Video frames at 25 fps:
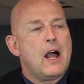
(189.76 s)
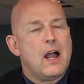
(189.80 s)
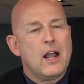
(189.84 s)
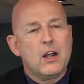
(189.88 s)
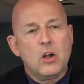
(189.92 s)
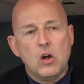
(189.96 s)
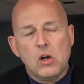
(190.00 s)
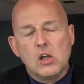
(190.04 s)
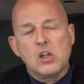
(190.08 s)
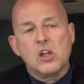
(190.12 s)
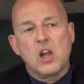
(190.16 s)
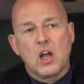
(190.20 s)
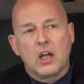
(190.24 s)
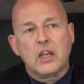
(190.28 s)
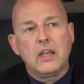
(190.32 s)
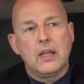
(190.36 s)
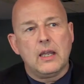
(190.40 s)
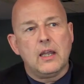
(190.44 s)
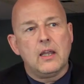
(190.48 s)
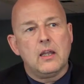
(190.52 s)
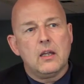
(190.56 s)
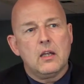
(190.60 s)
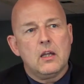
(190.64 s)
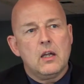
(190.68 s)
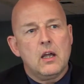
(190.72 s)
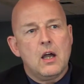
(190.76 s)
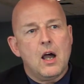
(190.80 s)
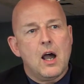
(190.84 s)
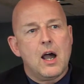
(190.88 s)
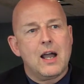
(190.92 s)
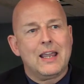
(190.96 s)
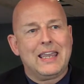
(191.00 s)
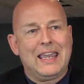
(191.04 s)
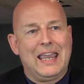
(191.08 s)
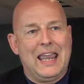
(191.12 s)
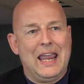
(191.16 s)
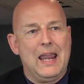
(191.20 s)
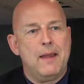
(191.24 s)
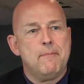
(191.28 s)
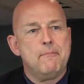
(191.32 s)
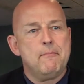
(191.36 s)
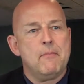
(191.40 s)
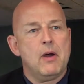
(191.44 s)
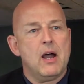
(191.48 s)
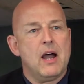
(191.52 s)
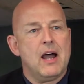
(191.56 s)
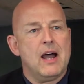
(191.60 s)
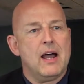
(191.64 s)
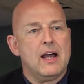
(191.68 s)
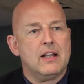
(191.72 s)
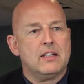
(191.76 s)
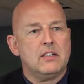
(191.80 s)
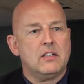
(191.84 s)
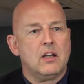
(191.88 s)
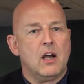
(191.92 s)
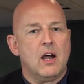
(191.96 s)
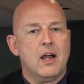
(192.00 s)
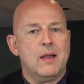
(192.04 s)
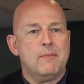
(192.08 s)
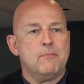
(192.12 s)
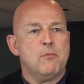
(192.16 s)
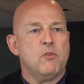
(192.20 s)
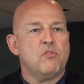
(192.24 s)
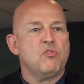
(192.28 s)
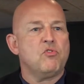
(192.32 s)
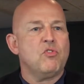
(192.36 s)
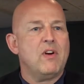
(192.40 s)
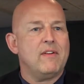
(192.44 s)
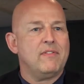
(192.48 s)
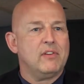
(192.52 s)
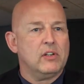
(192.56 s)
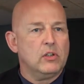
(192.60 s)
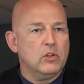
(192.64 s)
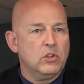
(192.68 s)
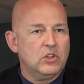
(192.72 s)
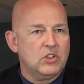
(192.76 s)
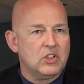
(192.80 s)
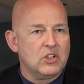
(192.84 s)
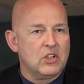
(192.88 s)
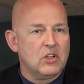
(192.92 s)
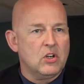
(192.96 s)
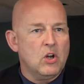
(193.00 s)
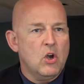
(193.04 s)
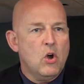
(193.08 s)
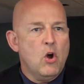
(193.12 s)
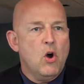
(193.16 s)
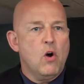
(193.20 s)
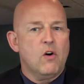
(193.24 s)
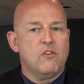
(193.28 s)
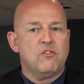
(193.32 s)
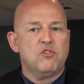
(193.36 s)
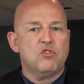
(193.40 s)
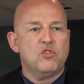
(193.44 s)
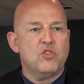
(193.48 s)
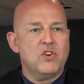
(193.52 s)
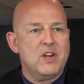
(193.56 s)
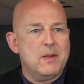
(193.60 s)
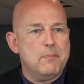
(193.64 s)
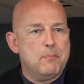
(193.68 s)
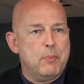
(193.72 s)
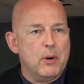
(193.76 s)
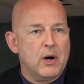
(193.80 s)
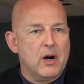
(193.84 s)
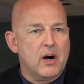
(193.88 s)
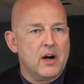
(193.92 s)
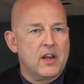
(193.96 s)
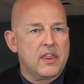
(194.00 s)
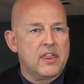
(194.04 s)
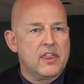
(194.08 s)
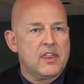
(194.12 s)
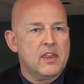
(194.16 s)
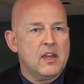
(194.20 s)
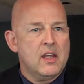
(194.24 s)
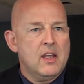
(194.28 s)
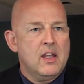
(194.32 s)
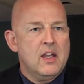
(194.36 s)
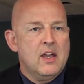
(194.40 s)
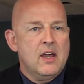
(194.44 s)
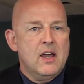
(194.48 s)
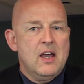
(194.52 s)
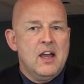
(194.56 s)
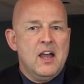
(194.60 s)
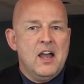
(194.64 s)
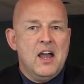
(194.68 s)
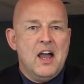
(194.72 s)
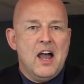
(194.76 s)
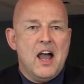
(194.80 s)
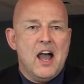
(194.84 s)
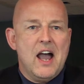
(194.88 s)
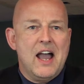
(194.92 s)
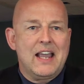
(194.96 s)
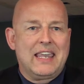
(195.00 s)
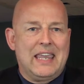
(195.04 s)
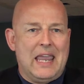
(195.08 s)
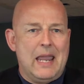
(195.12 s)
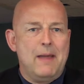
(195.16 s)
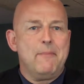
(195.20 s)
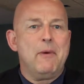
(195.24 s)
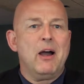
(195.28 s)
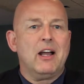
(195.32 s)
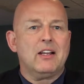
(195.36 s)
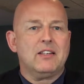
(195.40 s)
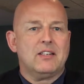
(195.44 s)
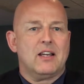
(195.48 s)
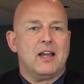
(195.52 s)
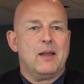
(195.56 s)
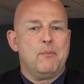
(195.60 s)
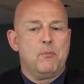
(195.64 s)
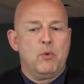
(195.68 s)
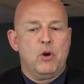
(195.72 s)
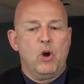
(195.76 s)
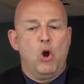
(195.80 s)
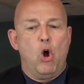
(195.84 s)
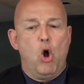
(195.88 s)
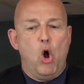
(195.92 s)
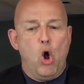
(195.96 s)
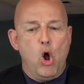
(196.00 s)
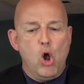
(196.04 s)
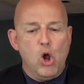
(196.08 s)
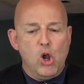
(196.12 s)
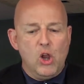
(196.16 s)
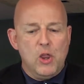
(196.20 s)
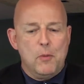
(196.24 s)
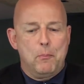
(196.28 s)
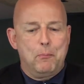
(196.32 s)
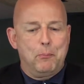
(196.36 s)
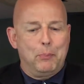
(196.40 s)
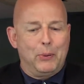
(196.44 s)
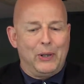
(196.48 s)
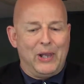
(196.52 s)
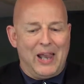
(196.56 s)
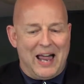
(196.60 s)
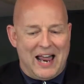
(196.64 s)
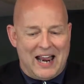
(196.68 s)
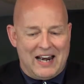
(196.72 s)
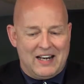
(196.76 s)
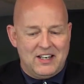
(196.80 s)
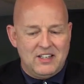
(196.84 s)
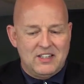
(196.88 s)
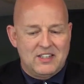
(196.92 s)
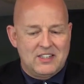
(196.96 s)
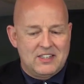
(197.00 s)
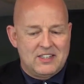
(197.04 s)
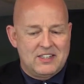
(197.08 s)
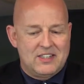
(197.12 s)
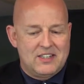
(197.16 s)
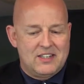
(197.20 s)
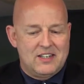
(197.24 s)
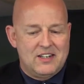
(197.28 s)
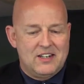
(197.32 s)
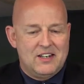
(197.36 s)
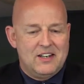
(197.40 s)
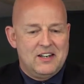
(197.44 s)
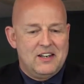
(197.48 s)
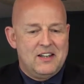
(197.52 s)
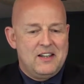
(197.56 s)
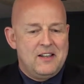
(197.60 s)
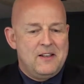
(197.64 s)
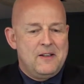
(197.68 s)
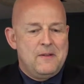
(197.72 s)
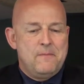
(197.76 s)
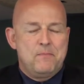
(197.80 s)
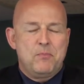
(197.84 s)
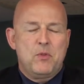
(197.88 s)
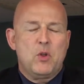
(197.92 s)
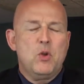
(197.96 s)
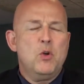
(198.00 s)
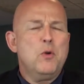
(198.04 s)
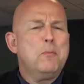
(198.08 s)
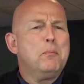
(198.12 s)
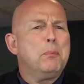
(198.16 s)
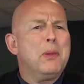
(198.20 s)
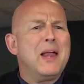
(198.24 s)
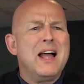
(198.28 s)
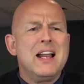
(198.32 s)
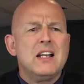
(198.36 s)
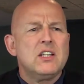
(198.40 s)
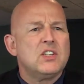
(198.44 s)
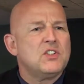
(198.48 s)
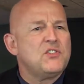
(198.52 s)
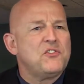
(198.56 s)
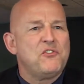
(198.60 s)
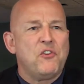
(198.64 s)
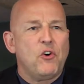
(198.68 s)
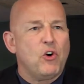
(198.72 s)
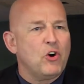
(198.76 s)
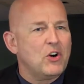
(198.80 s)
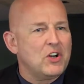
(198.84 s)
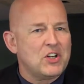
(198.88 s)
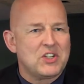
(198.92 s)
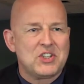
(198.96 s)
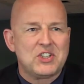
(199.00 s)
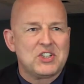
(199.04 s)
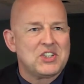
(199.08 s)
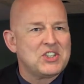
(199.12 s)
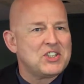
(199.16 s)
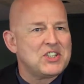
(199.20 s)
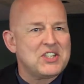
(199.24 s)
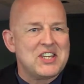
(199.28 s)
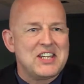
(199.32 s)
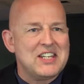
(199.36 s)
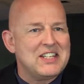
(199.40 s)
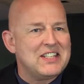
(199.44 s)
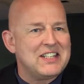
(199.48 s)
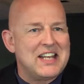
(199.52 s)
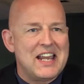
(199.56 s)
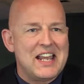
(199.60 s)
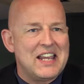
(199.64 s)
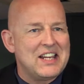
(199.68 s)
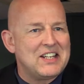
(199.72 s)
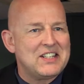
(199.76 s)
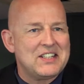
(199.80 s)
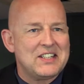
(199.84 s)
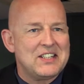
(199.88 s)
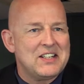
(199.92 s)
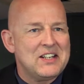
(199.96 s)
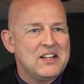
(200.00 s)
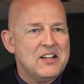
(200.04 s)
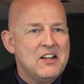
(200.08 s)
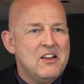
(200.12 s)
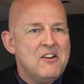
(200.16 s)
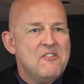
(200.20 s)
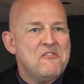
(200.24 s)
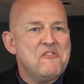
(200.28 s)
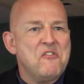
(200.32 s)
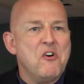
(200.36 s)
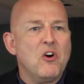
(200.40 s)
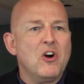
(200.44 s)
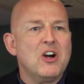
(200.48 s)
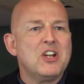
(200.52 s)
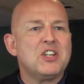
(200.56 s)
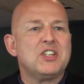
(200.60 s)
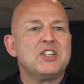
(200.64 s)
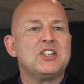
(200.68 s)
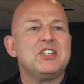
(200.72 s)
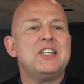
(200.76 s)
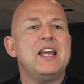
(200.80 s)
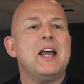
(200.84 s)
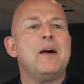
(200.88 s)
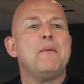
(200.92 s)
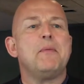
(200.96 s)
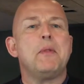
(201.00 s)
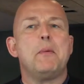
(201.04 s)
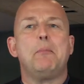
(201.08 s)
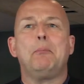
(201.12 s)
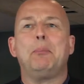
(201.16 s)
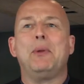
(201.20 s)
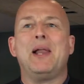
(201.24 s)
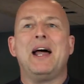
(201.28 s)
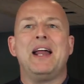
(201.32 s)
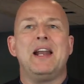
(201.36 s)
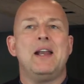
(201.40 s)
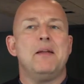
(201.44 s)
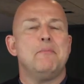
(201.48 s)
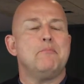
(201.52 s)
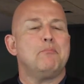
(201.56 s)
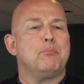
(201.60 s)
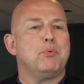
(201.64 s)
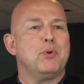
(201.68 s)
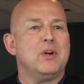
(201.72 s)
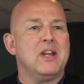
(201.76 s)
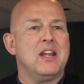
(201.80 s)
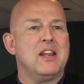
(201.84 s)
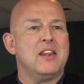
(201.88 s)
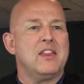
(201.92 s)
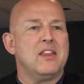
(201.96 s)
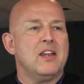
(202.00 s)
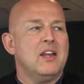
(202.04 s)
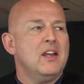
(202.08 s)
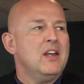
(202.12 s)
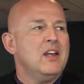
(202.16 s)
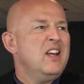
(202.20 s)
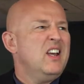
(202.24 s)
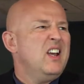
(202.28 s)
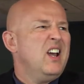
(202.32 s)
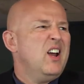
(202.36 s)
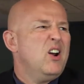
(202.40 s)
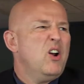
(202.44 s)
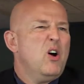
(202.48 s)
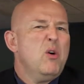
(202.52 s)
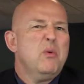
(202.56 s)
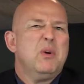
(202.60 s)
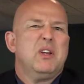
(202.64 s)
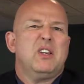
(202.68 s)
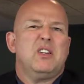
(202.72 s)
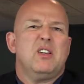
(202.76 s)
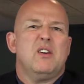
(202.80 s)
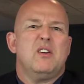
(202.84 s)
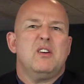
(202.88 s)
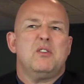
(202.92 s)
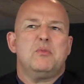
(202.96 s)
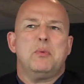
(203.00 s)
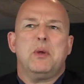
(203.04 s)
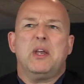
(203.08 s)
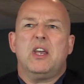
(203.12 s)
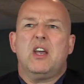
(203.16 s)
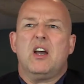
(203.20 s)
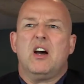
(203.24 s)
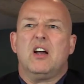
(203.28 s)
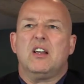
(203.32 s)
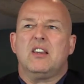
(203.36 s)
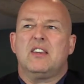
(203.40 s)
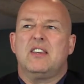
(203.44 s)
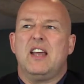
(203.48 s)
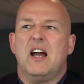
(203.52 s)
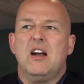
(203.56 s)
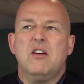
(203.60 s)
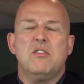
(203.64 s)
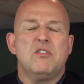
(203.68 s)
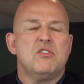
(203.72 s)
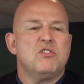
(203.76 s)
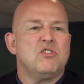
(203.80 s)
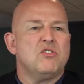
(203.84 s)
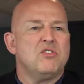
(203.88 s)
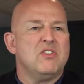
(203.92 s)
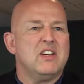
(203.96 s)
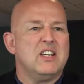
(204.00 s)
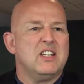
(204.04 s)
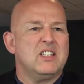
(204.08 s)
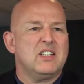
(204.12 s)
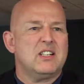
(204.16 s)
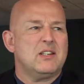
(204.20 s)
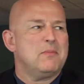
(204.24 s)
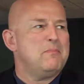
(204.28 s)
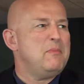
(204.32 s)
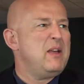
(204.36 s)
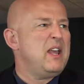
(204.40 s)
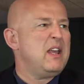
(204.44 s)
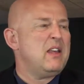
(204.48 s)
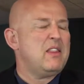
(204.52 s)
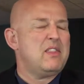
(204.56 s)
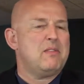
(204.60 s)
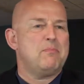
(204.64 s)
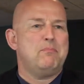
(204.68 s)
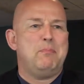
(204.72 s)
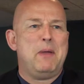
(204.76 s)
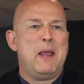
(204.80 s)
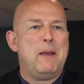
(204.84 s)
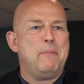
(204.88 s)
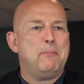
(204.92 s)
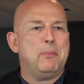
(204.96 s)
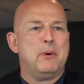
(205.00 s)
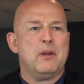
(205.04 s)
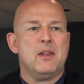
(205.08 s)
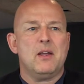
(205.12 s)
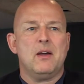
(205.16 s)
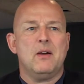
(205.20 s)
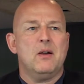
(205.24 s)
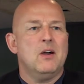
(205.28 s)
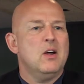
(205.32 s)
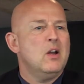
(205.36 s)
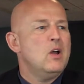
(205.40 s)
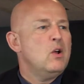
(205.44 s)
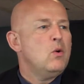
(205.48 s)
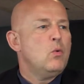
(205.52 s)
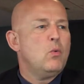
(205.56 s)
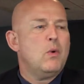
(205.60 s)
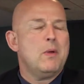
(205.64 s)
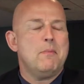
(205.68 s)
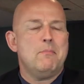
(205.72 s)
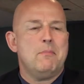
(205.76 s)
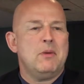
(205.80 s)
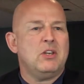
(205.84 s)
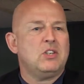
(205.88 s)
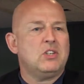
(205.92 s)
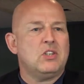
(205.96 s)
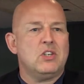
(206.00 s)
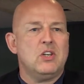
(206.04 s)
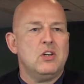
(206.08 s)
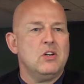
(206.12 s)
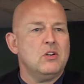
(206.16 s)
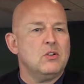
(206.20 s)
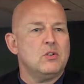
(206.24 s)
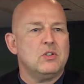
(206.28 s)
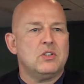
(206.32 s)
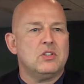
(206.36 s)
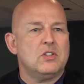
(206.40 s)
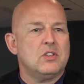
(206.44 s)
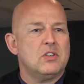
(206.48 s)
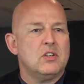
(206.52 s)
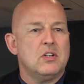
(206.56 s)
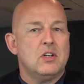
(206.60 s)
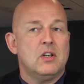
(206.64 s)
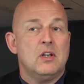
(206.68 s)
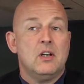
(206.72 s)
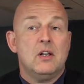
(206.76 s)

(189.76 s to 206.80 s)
I got lucky. I came at a time of revolution, of rebirth. I came at a time when all the plants, who plants forests these days? Forests help the planet breathe. And all we do is we cut down trees to make paper that we misuse.